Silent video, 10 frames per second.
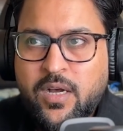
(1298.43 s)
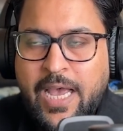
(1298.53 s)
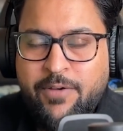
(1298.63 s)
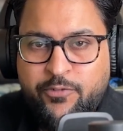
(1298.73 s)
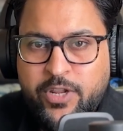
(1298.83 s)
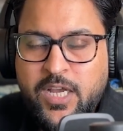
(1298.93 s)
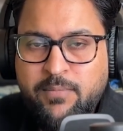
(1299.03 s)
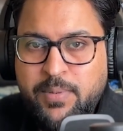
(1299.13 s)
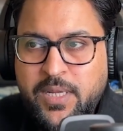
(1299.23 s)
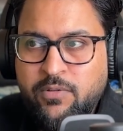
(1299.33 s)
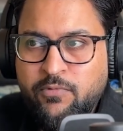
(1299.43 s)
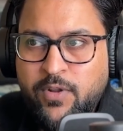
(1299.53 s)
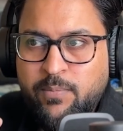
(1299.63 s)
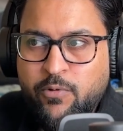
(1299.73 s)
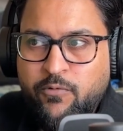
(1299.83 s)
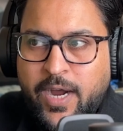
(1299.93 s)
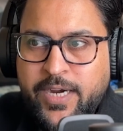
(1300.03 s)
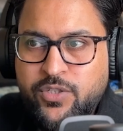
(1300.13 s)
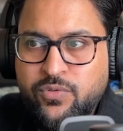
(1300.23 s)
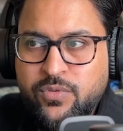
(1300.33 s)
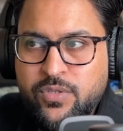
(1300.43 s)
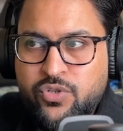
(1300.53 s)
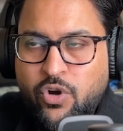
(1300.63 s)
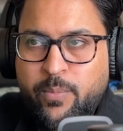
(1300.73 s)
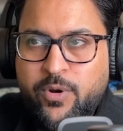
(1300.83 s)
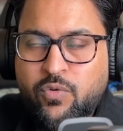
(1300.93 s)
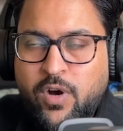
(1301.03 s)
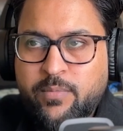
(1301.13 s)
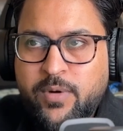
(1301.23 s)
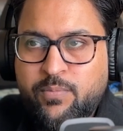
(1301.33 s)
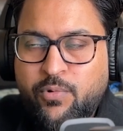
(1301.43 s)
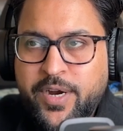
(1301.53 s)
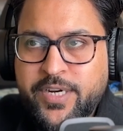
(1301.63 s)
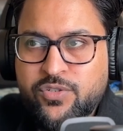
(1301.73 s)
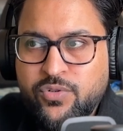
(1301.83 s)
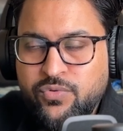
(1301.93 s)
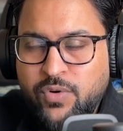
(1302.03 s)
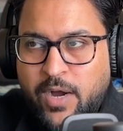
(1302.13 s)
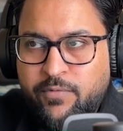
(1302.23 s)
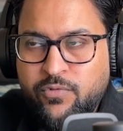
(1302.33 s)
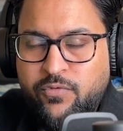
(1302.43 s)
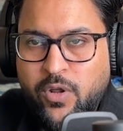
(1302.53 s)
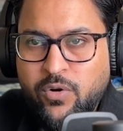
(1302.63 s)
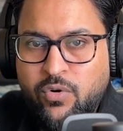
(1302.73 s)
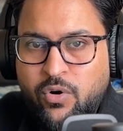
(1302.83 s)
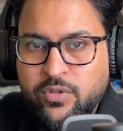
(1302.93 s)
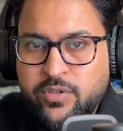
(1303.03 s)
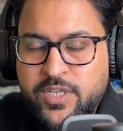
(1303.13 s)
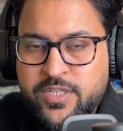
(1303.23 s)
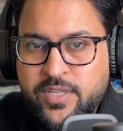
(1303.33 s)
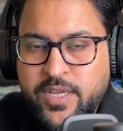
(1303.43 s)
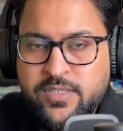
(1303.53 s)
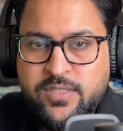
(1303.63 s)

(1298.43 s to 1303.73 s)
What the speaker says: every company will provide you job requirement points, so you have to follow all these things.